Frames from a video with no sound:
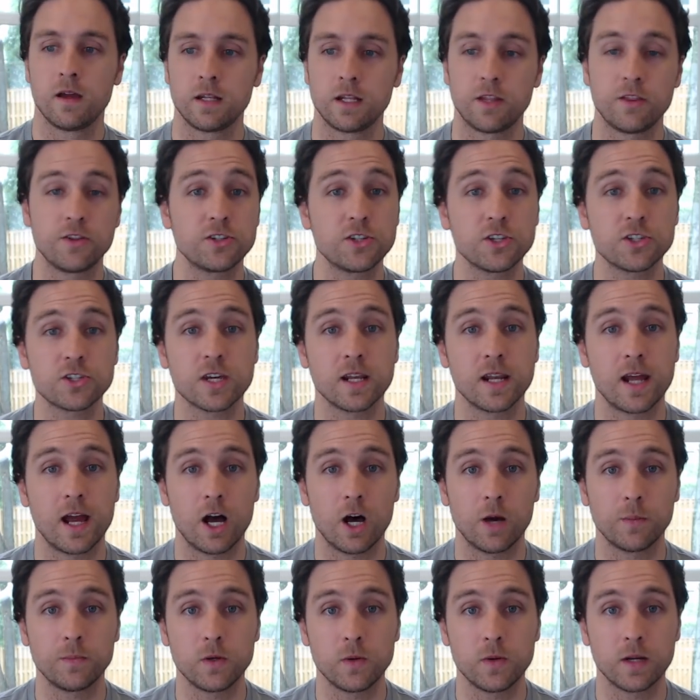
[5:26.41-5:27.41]
Now, this is going to
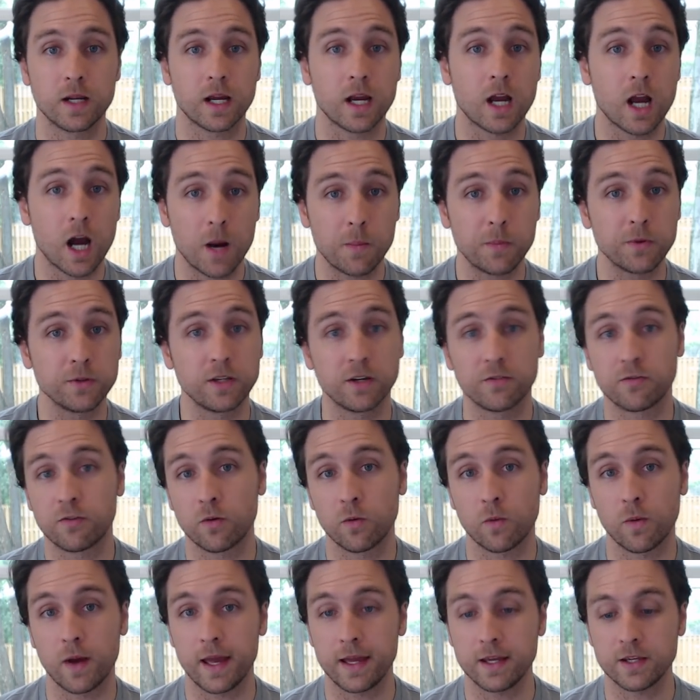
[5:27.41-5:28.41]
help you in a couple
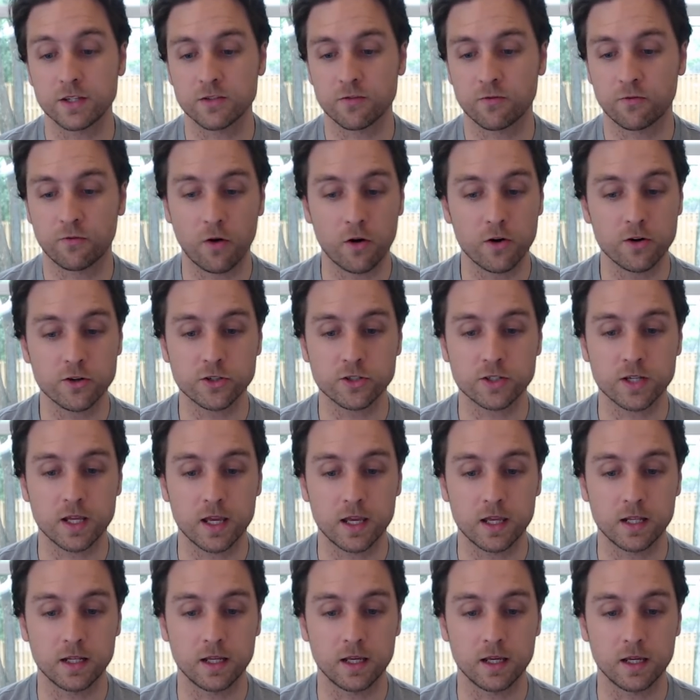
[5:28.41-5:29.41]
different ways. First,
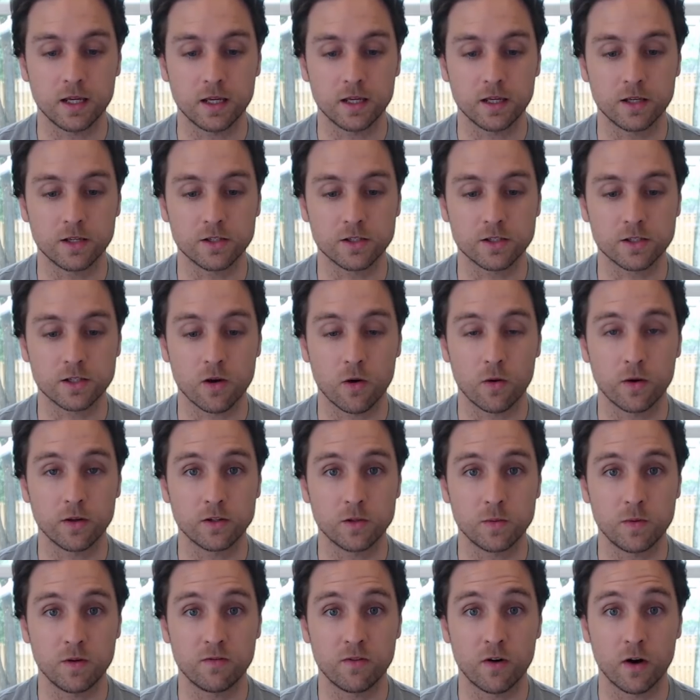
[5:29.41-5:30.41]
it is going
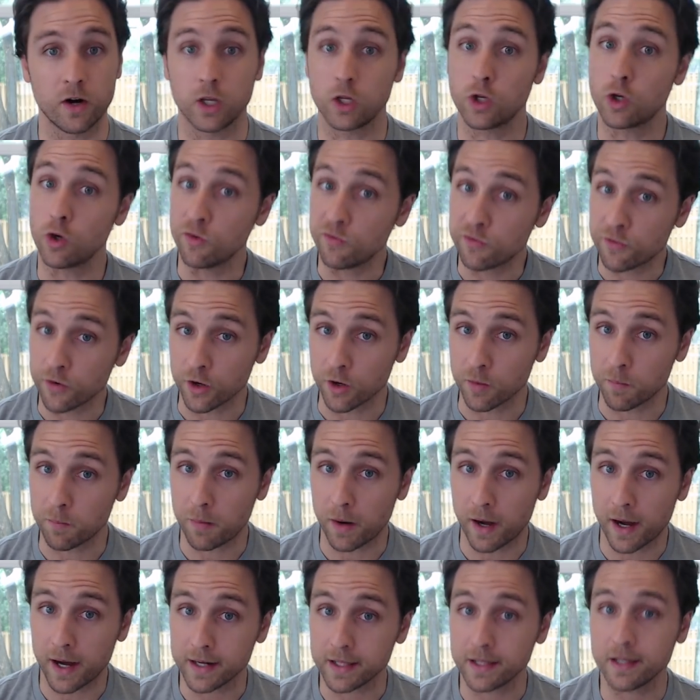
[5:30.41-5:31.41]
to be very good for your
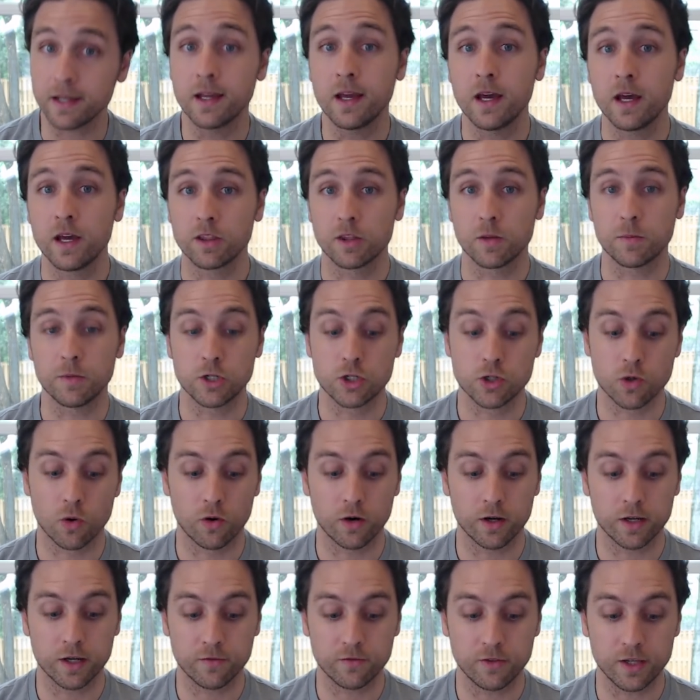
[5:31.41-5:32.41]
body. The
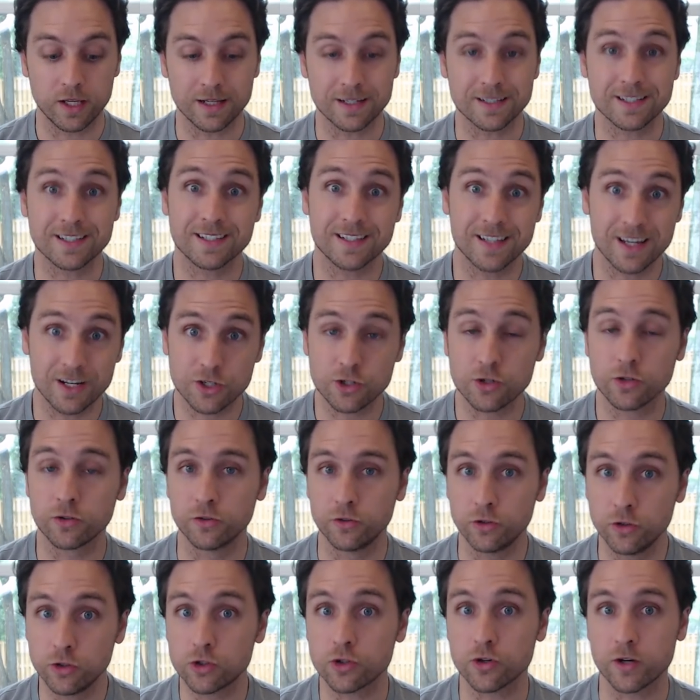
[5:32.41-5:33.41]
majority of the essential
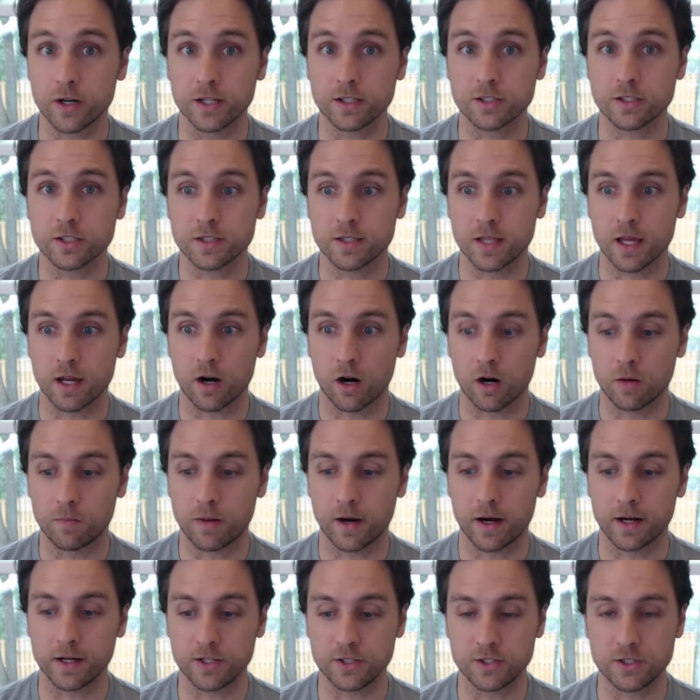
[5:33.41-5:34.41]
nutrients that our
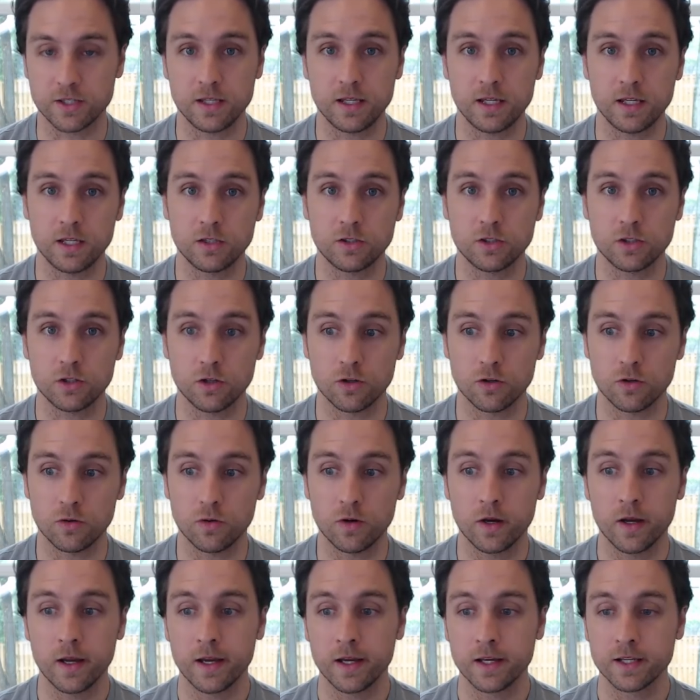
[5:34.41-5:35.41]
bodies need
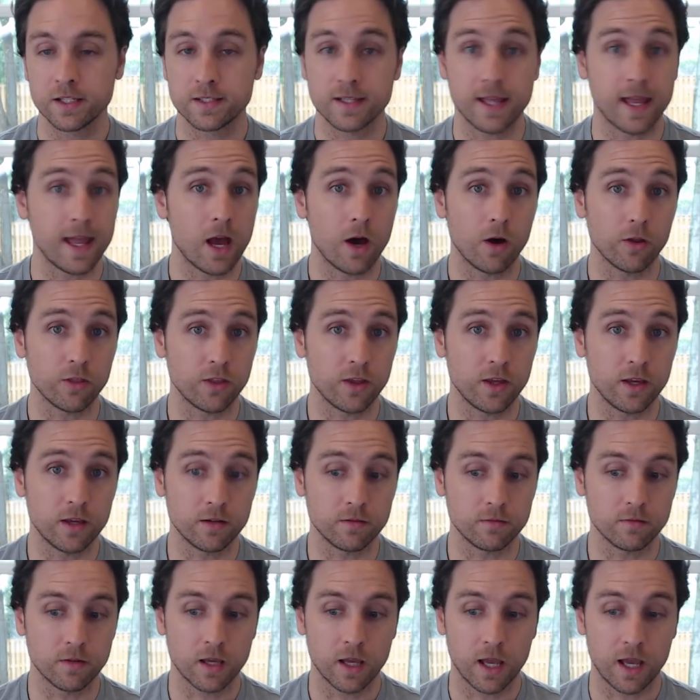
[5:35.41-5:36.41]
to stay healthy
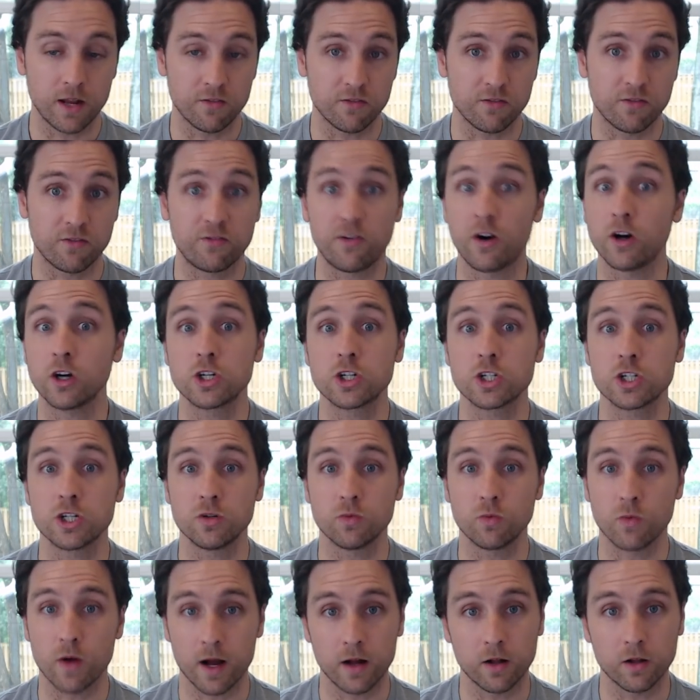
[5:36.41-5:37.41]
and
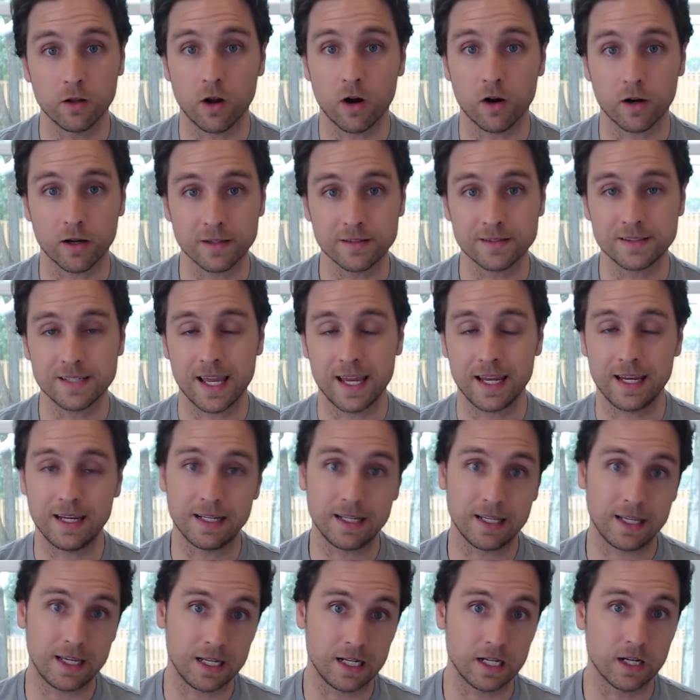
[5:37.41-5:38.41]
function well are
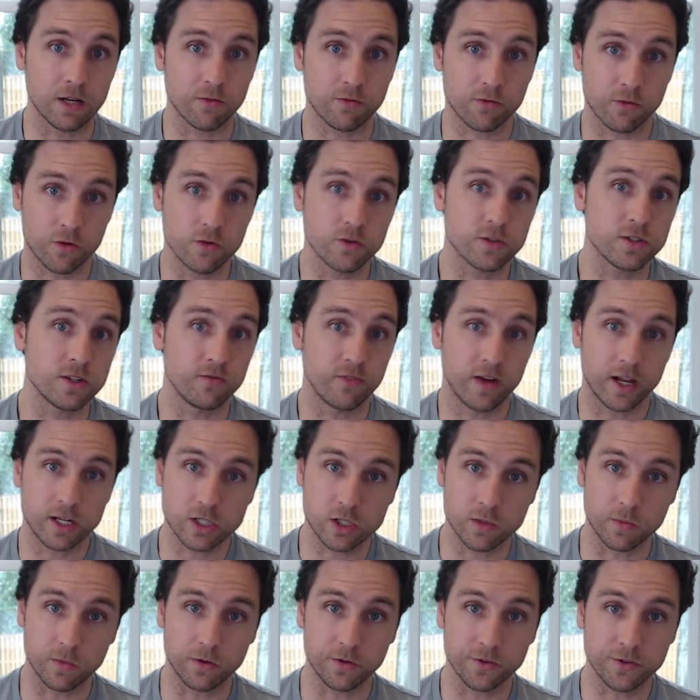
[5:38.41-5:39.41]
contained in fruits and
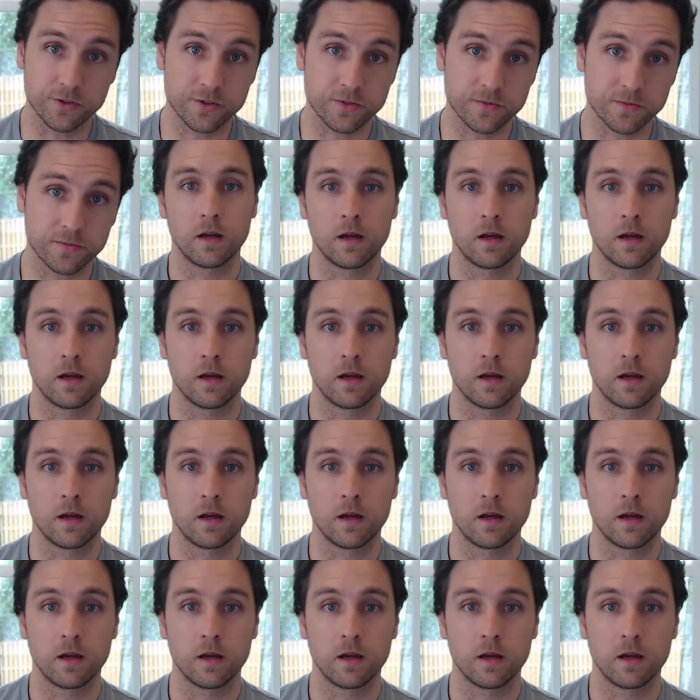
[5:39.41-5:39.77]
vegetables.